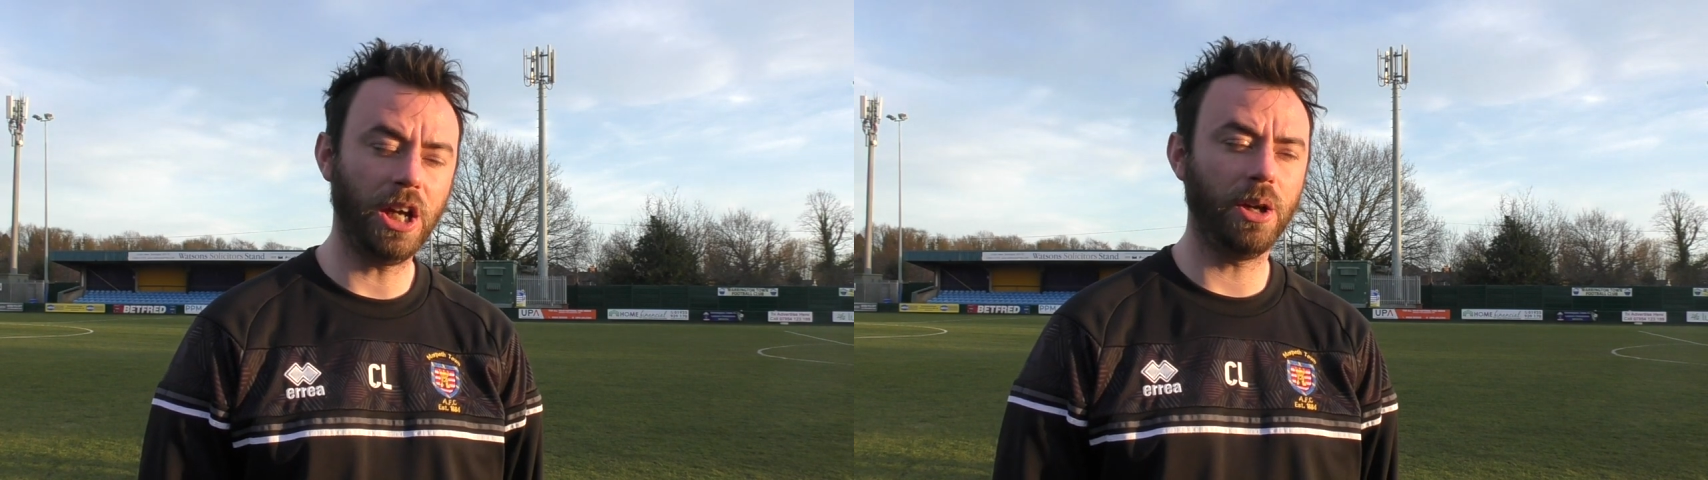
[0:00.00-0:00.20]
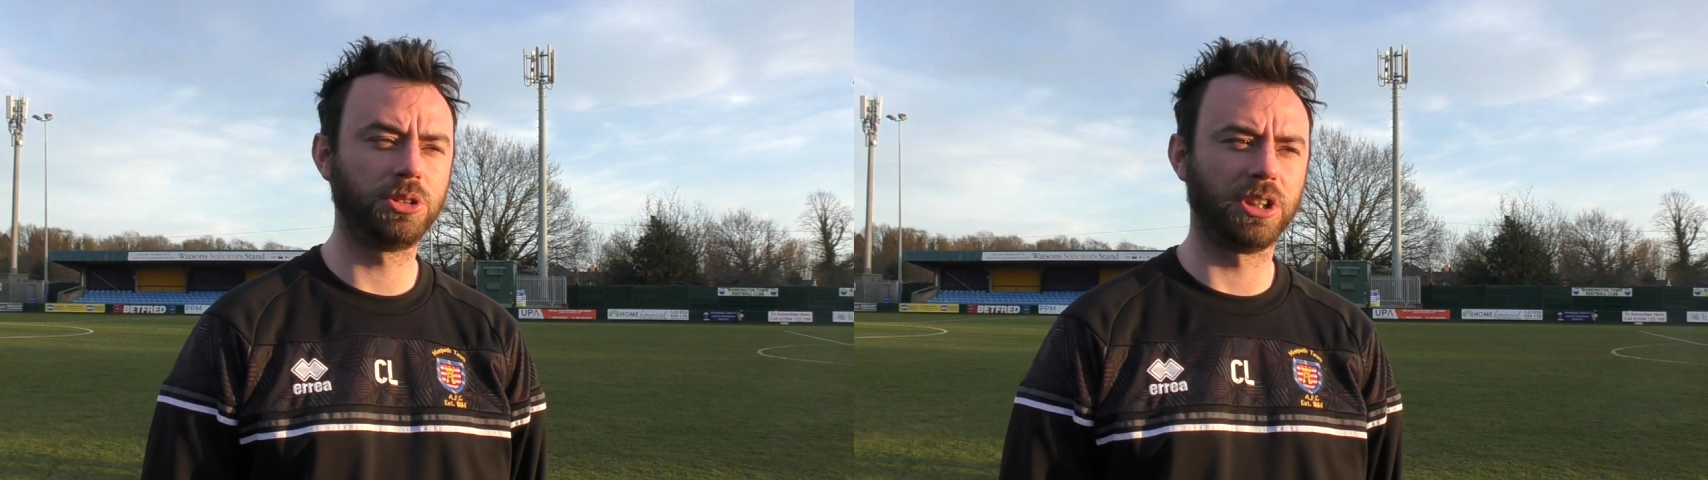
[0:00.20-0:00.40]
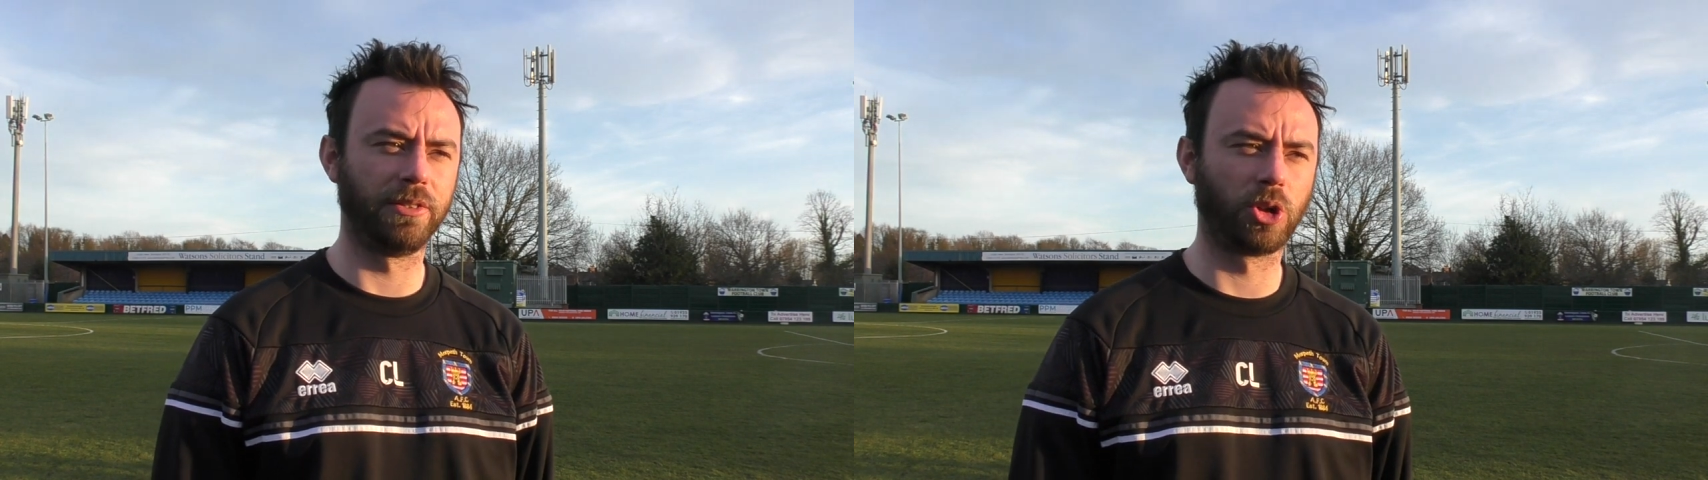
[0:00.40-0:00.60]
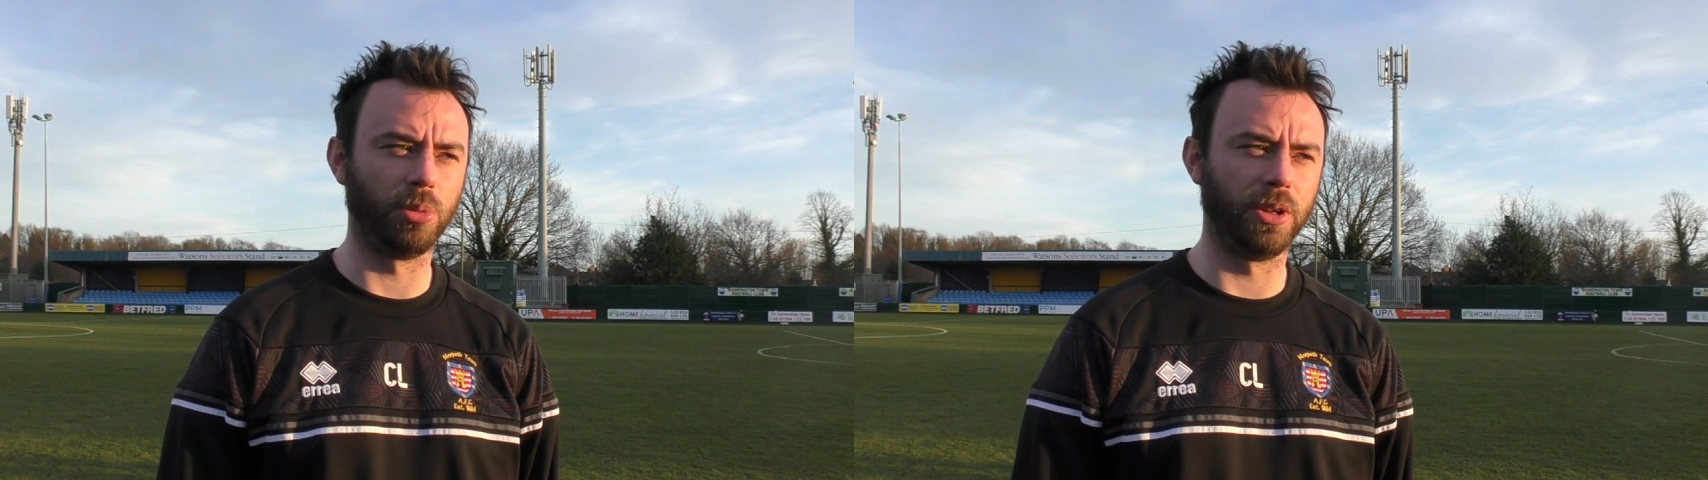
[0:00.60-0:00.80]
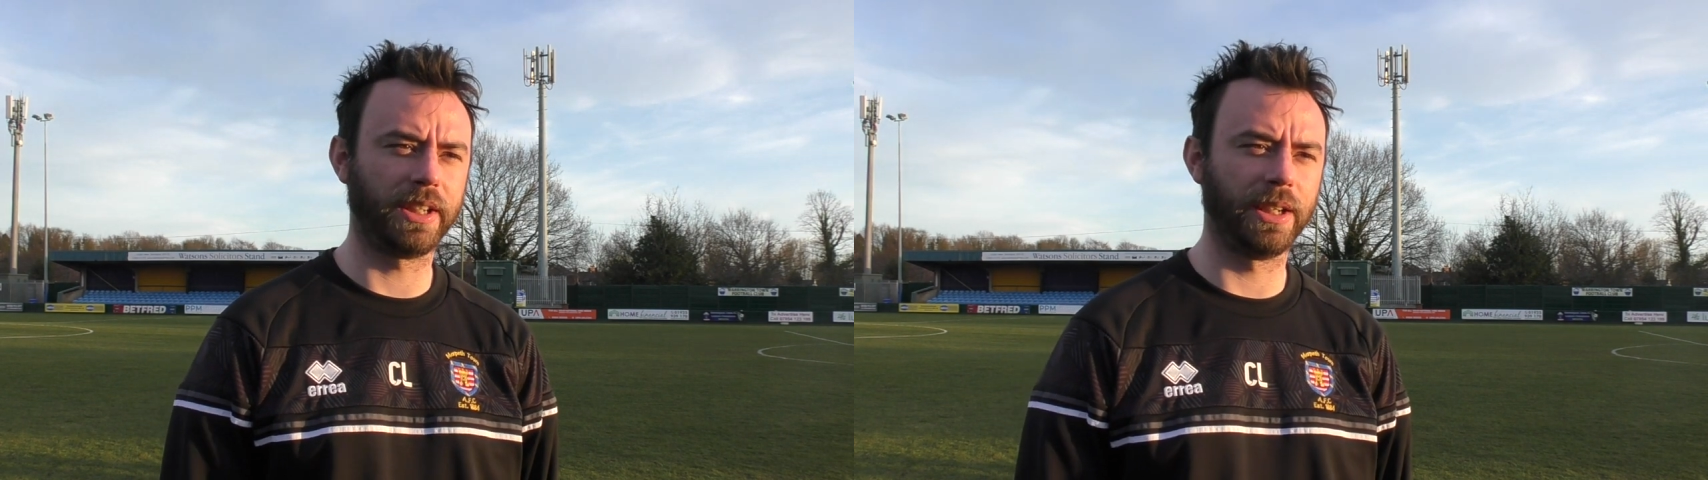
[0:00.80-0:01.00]
Yeah, we still have a
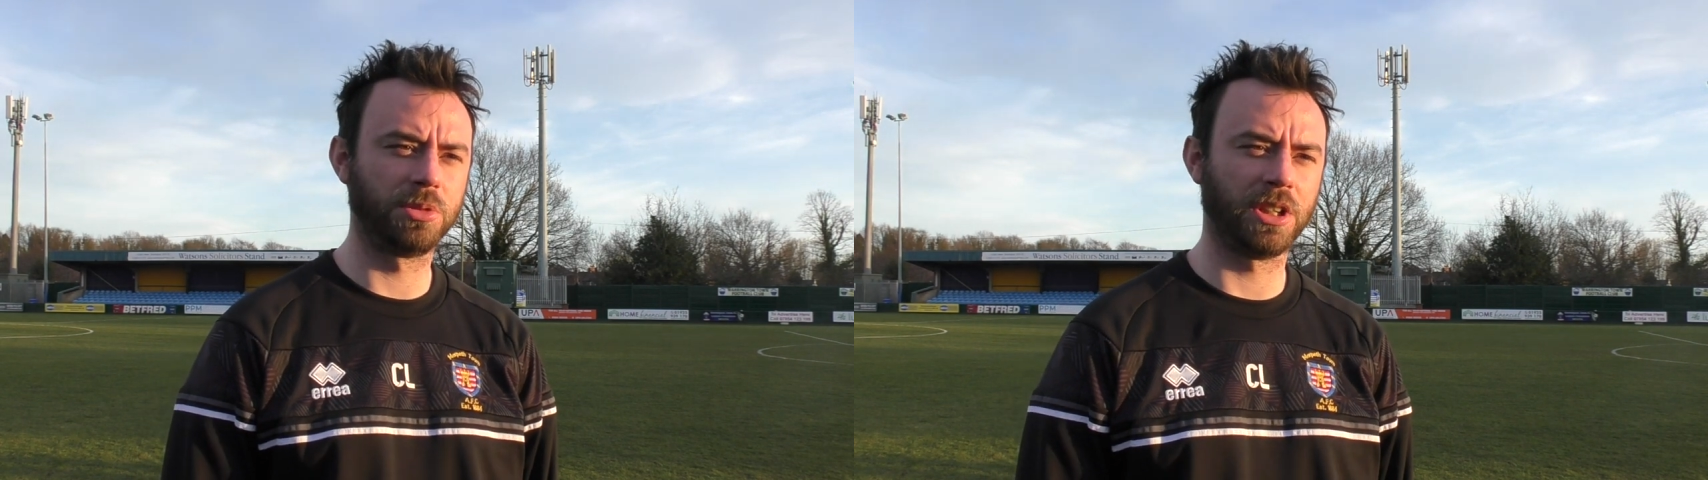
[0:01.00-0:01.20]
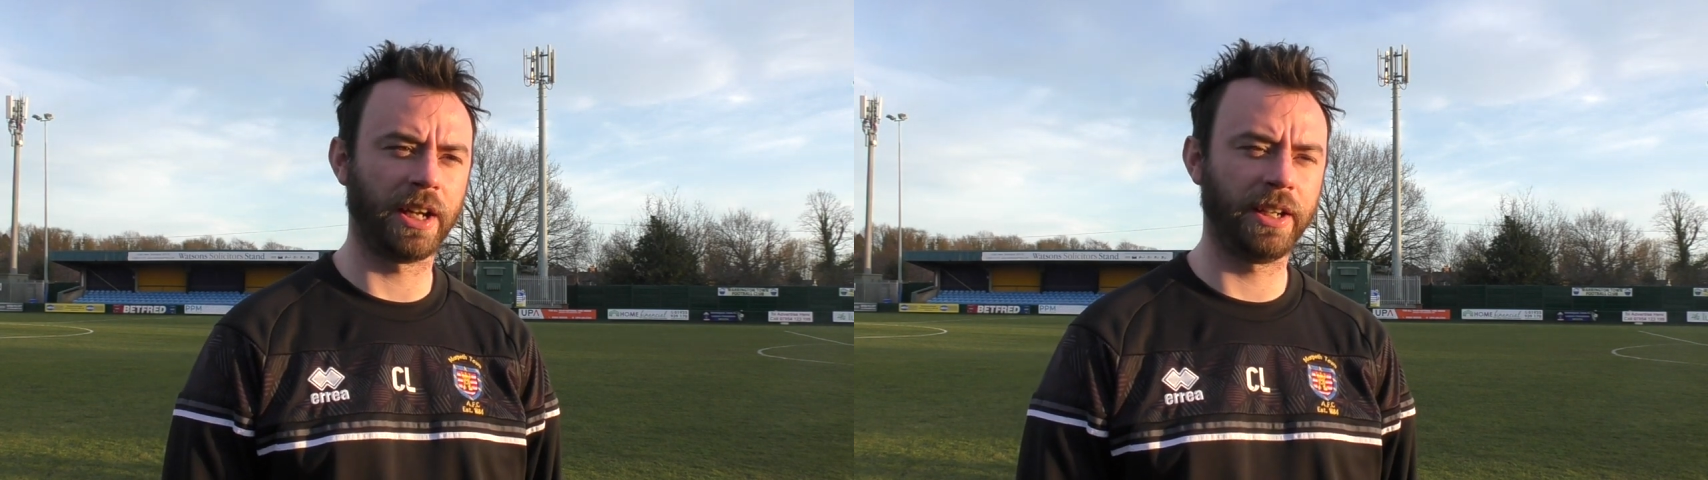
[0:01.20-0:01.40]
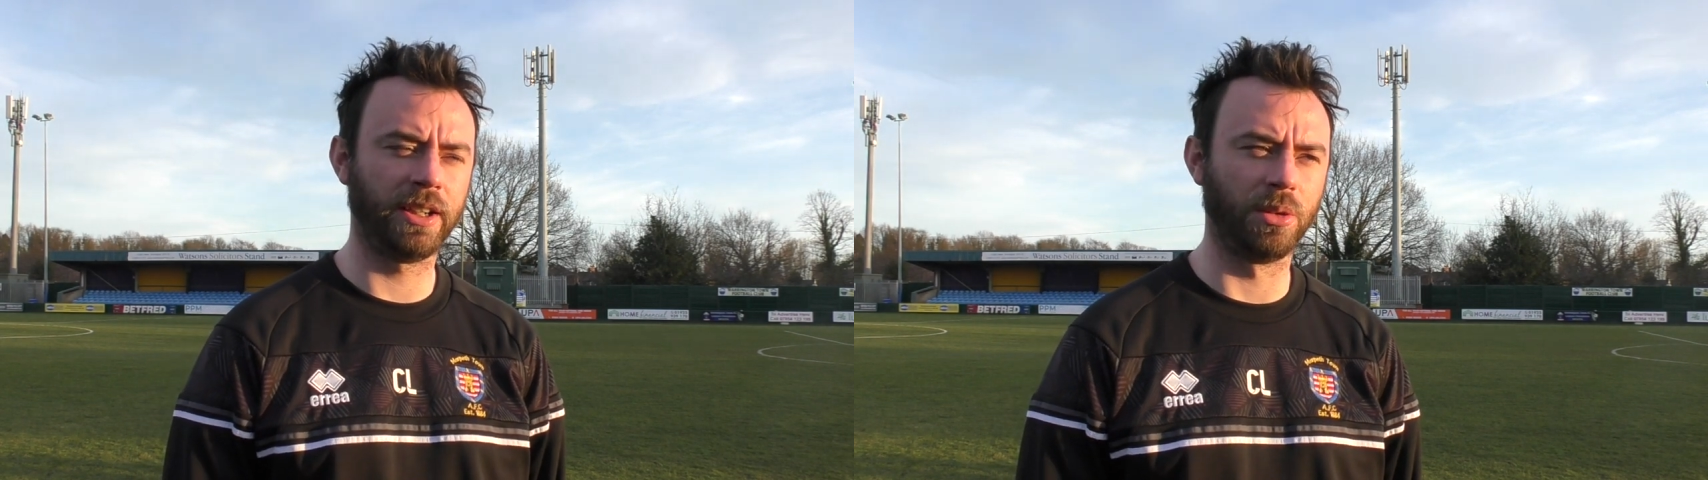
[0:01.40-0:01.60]
couple of games in hand.